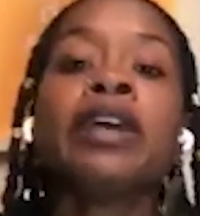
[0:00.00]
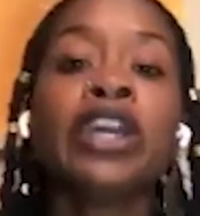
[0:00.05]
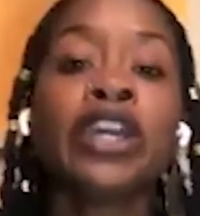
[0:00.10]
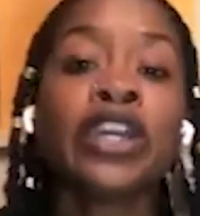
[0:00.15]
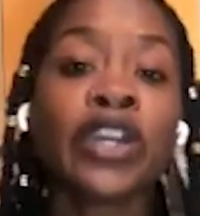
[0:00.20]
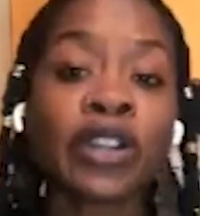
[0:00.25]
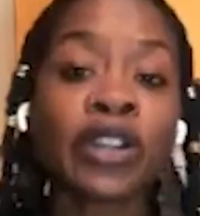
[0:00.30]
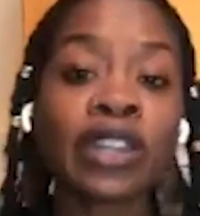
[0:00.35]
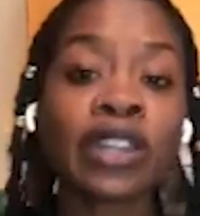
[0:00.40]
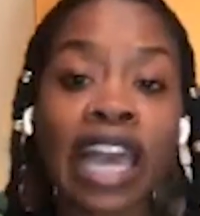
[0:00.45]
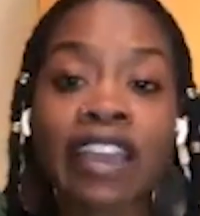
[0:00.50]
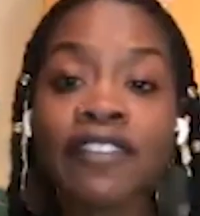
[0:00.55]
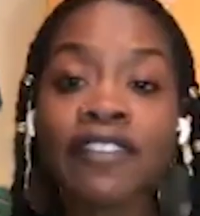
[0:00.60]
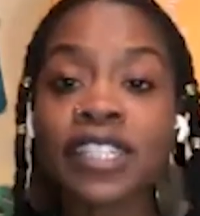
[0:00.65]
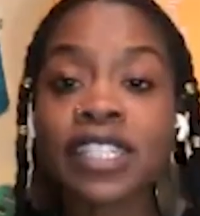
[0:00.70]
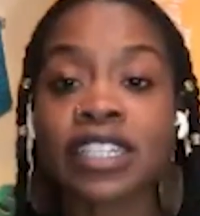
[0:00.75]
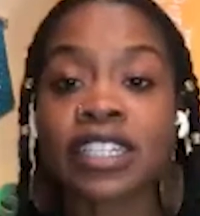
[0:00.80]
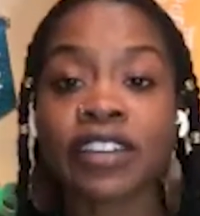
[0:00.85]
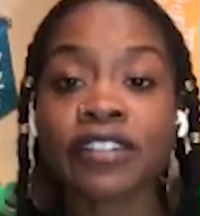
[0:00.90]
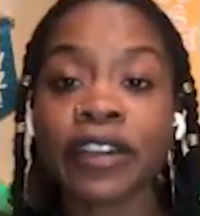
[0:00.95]
Your life
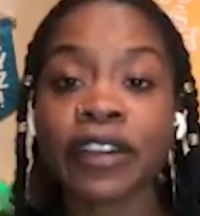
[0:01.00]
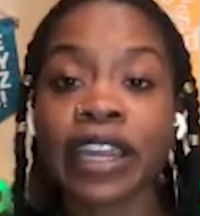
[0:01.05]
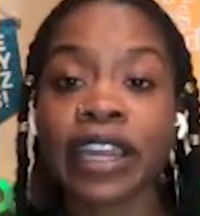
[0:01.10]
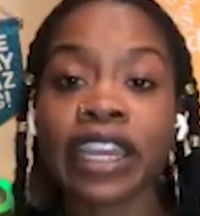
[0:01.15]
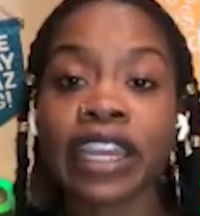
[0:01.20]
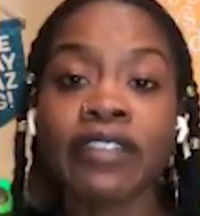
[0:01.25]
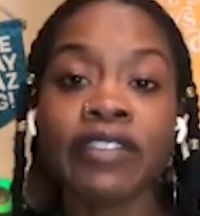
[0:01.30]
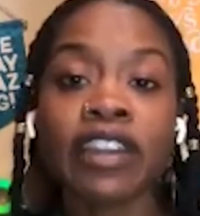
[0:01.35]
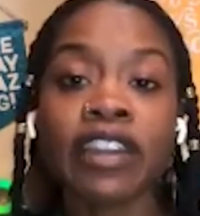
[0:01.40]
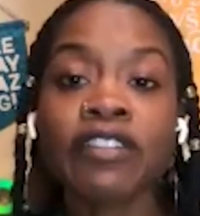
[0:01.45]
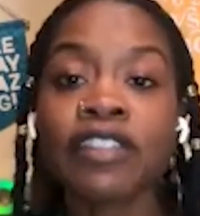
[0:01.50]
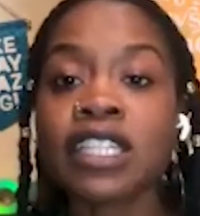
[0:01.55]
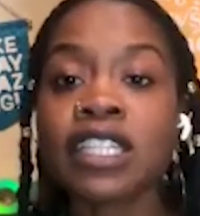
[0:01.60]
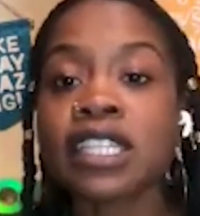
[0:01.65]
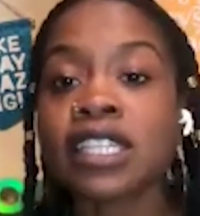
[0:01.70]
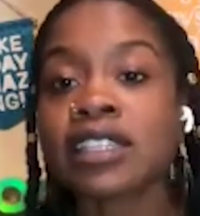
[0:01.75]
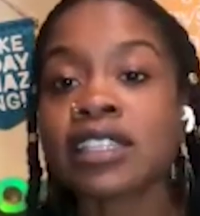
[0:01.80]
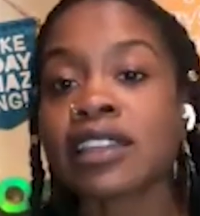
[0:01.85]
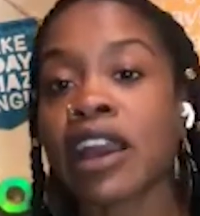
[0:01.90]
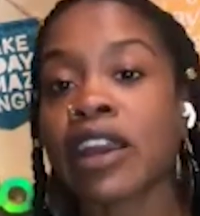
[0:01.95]
is different, even if this
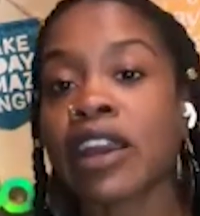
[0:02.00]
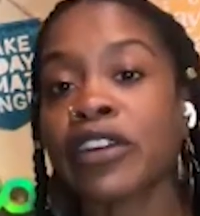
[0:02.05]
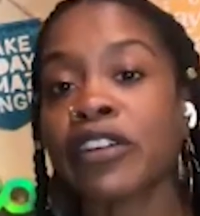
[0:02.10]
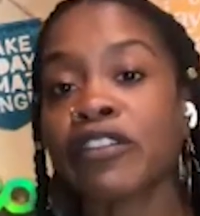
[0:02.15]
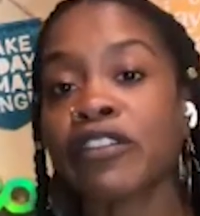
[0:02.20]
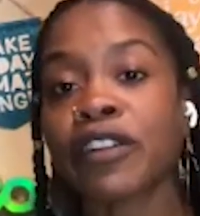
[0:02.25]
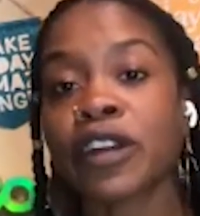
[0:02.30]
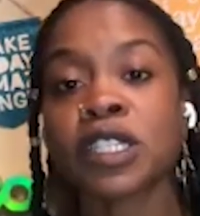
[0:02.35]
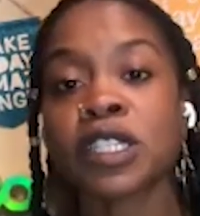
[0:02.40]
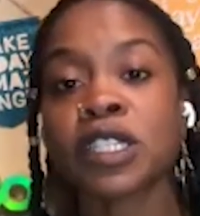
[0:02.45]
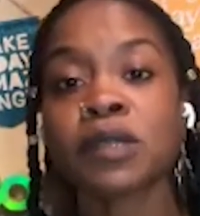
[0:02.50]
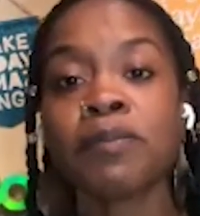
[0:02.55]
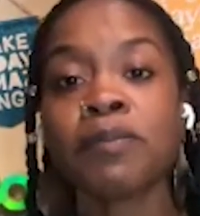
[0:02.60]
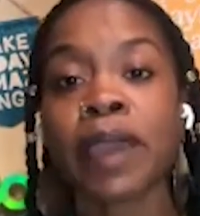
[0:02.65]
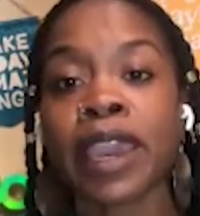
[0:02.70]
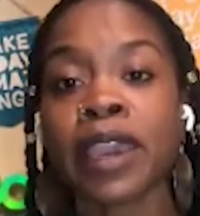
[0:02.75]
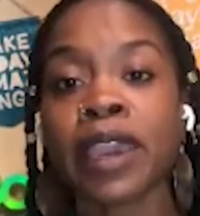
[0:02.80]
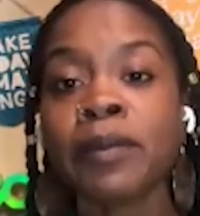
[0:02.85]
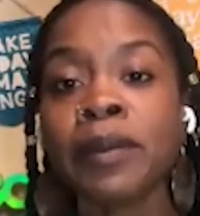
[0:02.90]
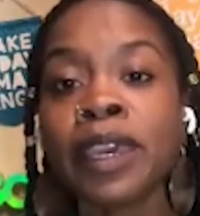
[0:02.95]
is not your first
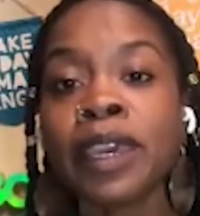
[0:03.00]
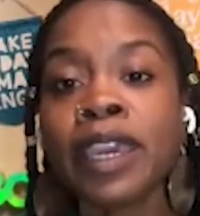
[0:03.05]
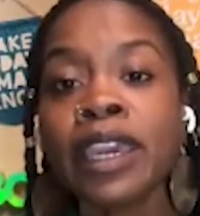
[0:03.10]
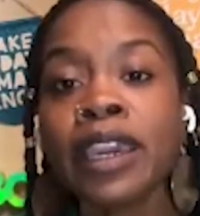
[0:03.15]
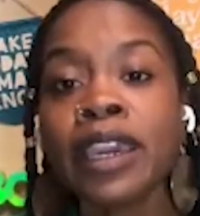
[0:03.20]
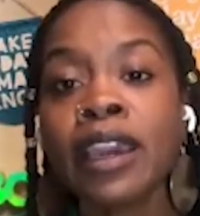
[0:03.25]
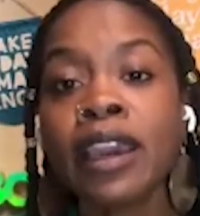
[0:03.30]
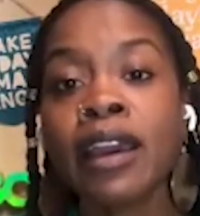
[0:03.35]
baby.